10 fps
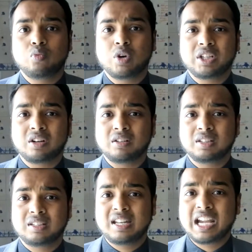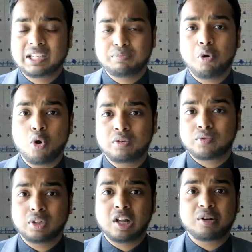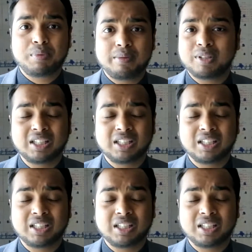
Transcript: what do you call it, negative point for a lot of people.